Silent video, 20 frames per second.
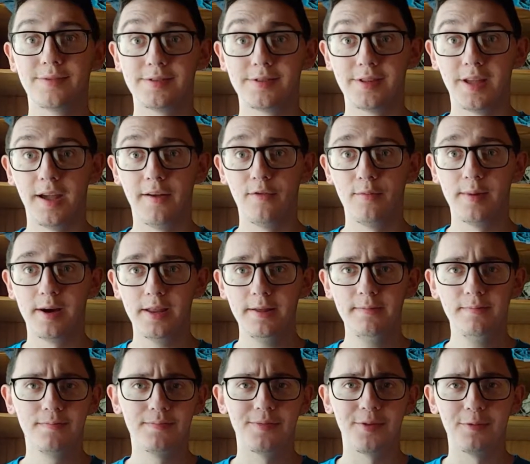Hey everybody,
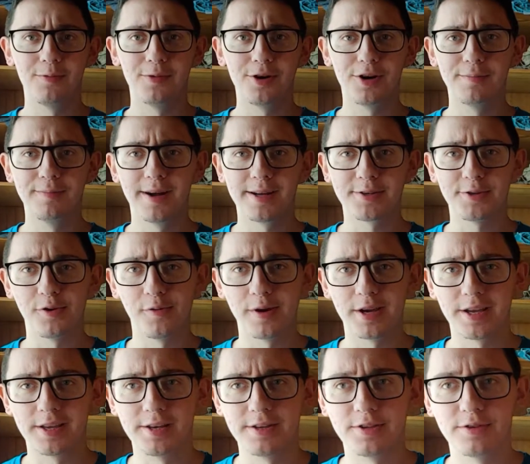welcome back to
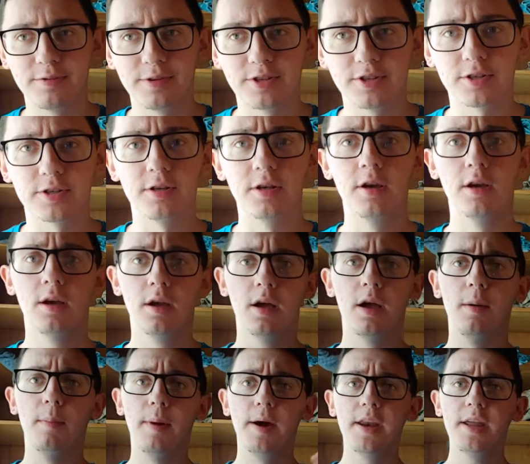Awakened Intuition.
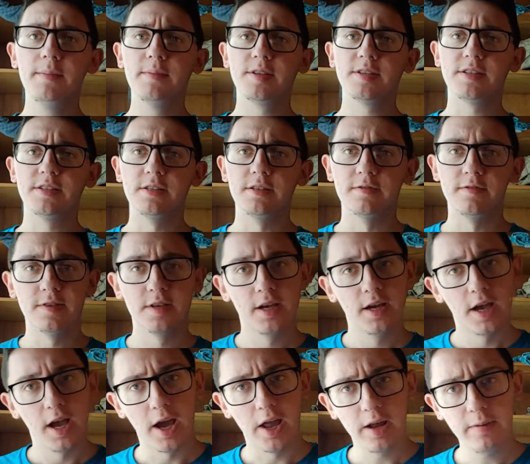My name is Steve,
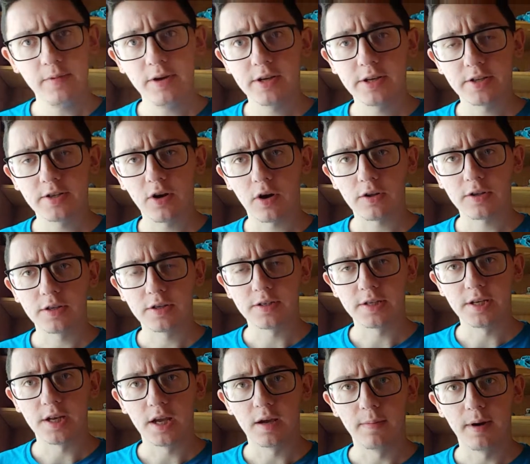and I'm here to talk to you
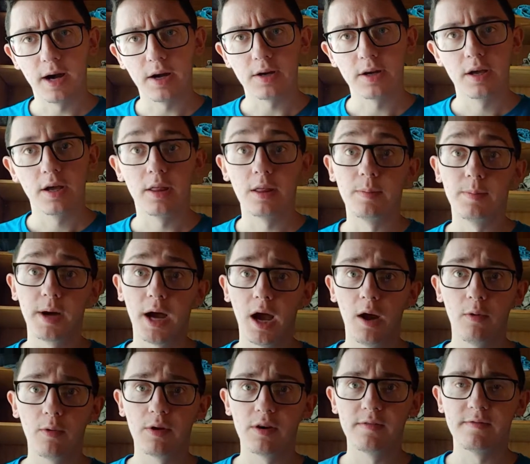today about the
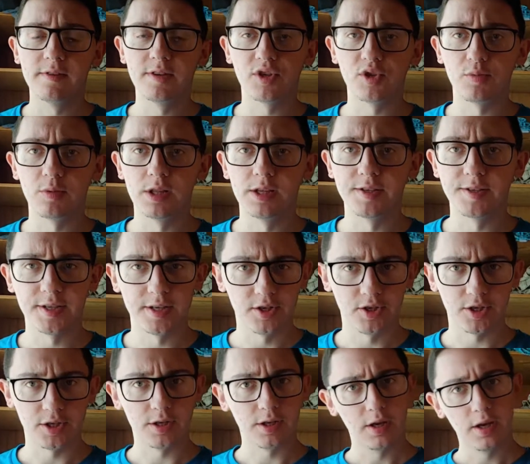power of
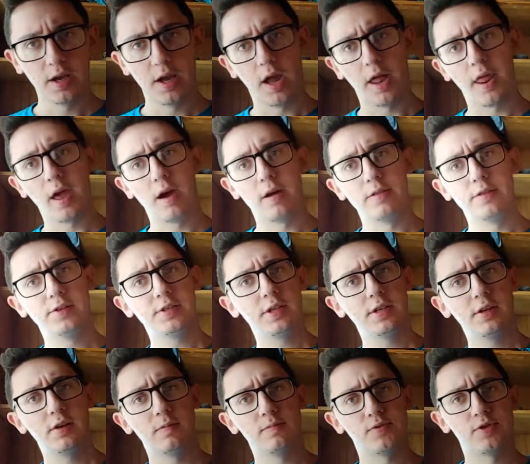visualization and how this can
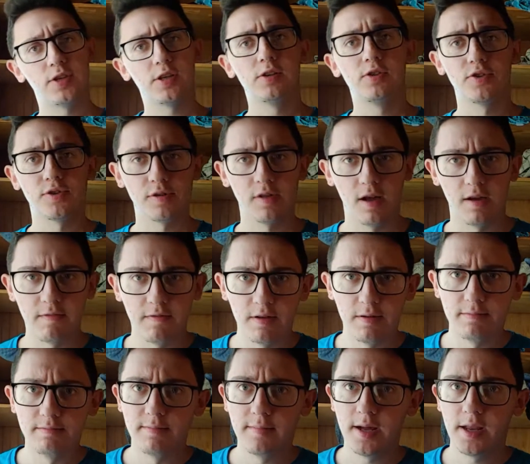help change your life
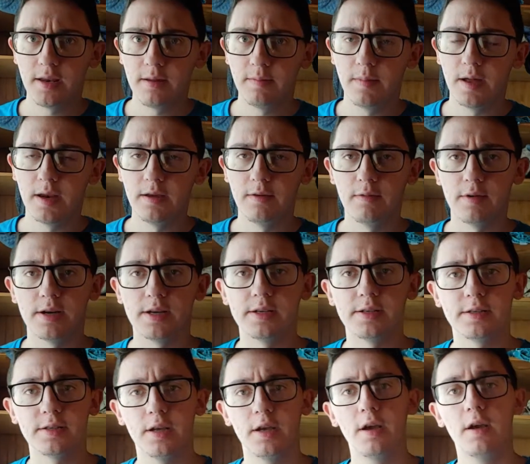in many, many
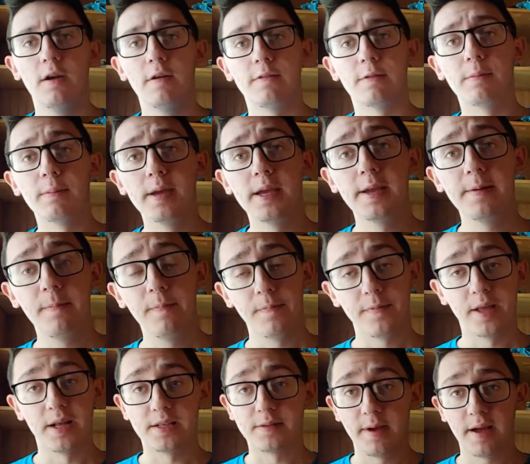ways. For me,
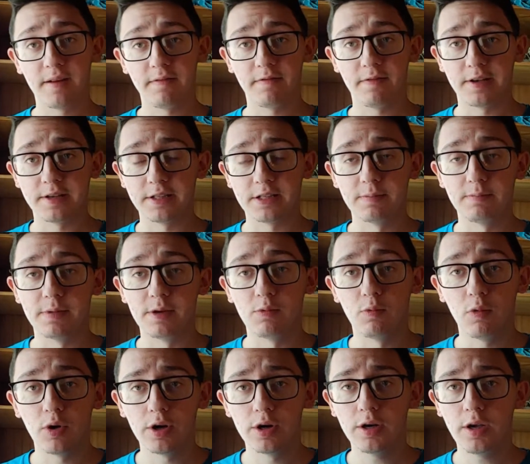it's manifested me
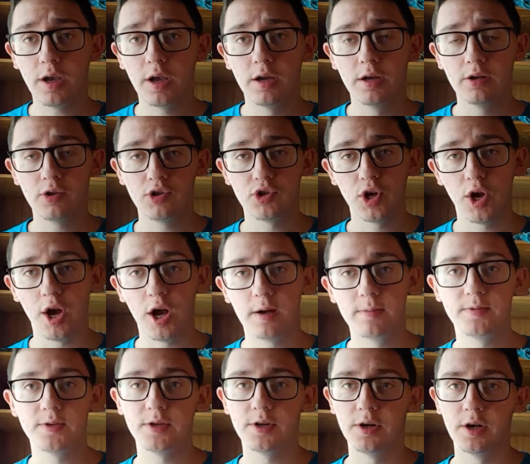work,
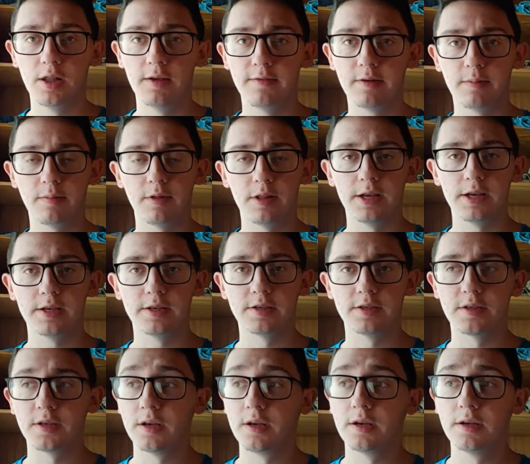jobs, a living
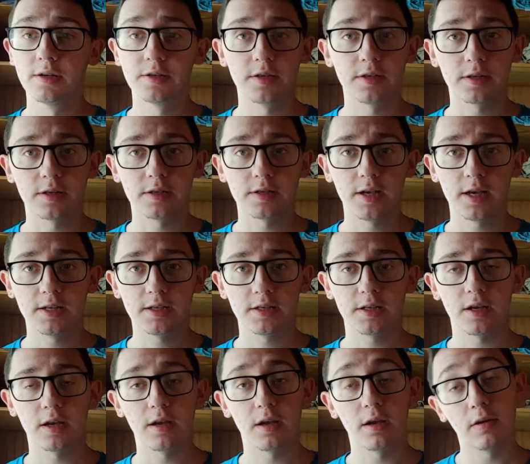place,
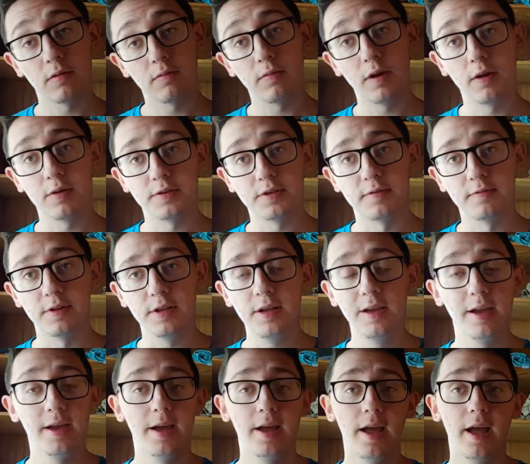success, relatively,
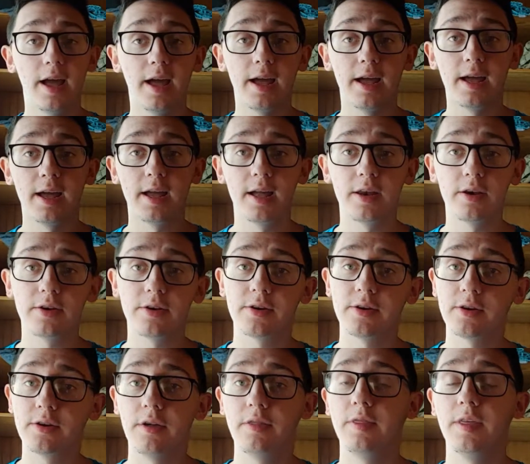and
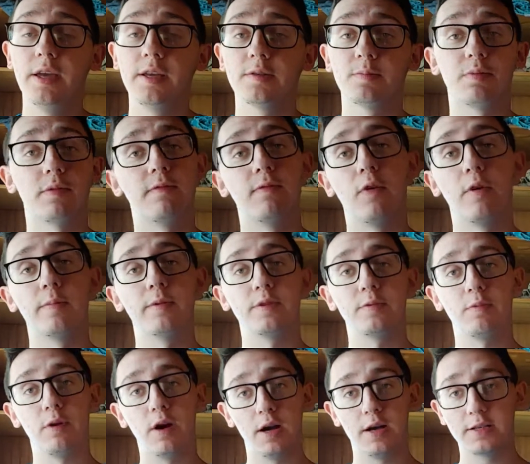good things
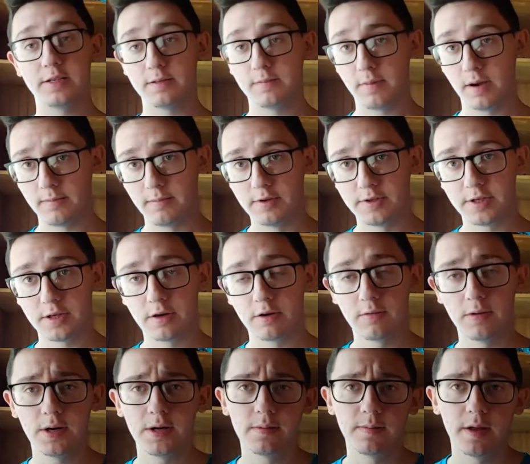performance-wise in my music
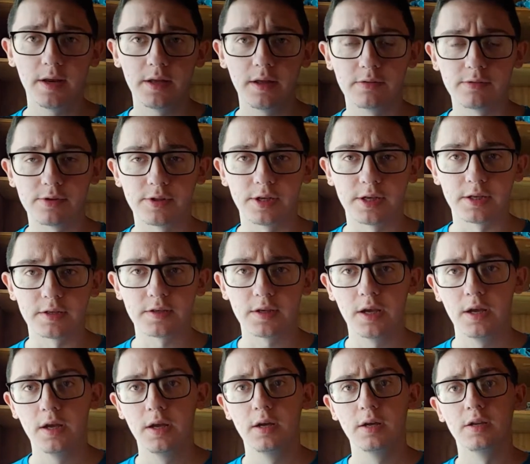career and many other things.
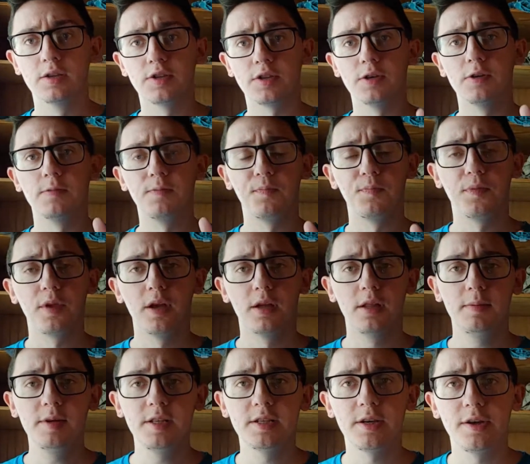So let
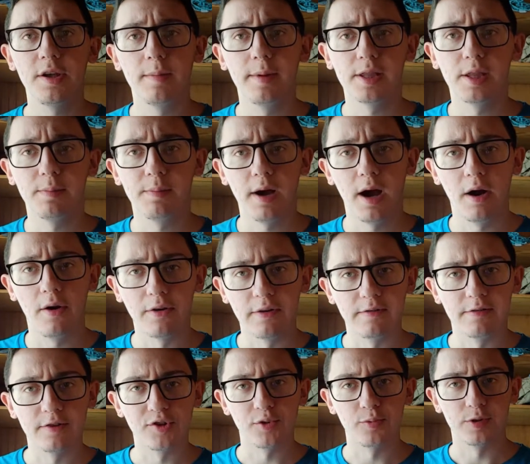me tell you about the power of
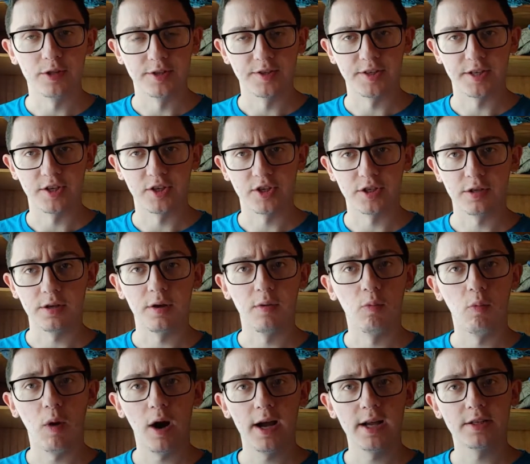visualization
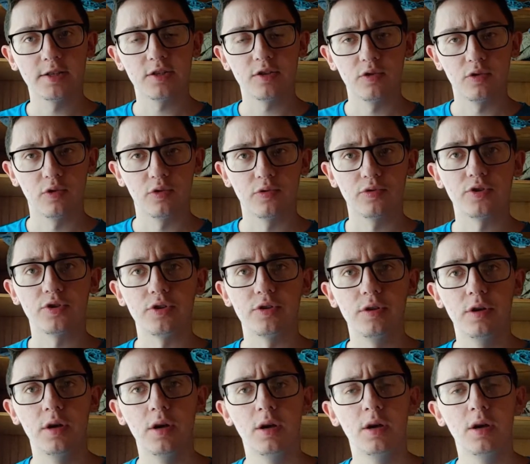and why it's so crucial.